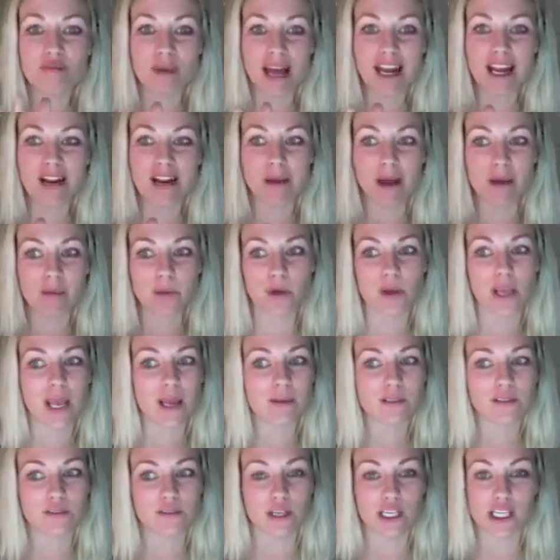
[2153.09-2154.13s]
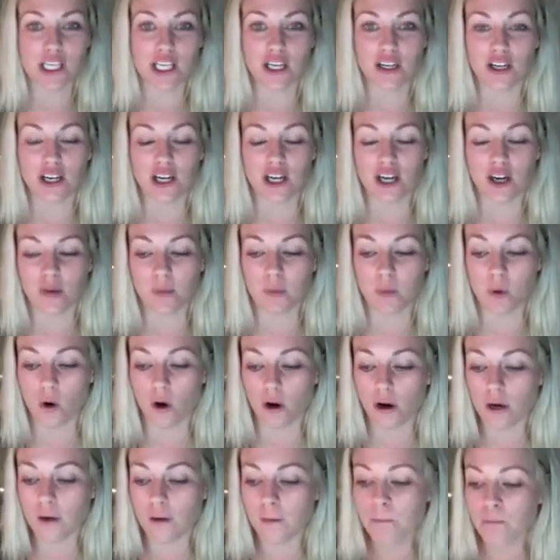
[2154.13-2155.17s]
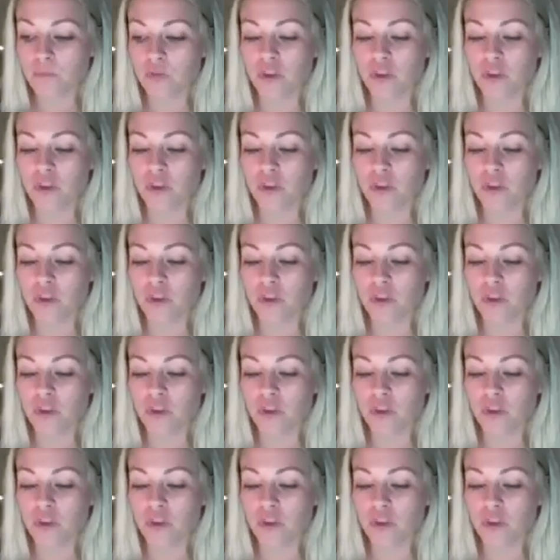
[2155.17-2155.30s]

been in my boot camps for a year or more,